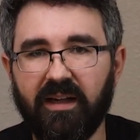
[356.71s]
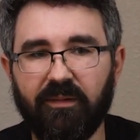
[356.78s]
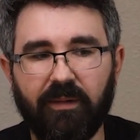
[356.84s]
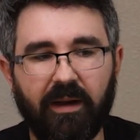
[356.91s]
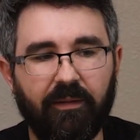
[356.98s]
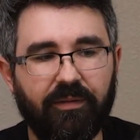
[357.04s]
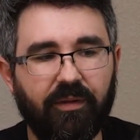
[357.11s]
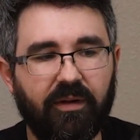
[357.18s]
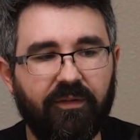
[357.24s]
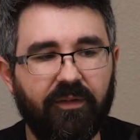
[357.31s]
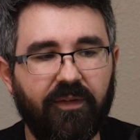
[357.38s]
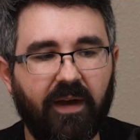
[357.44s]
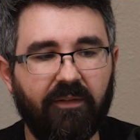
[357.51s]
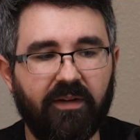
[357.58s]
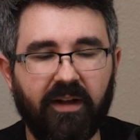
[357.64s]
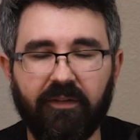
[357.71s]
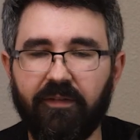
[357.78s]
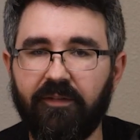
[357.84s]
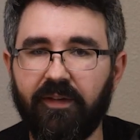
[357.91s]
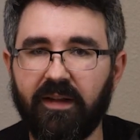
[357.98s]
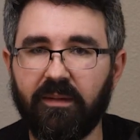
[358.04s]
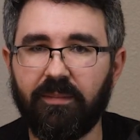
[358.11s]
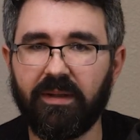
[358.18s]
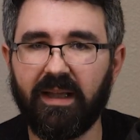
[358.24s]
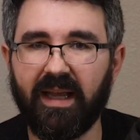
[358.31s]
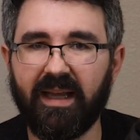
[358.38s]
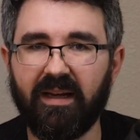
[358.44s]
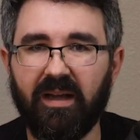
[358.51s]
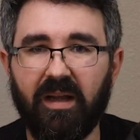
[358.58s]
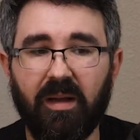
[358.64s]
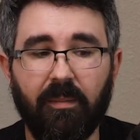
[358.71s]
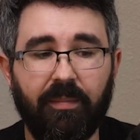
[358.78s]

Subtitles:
away with it if you have enough available light.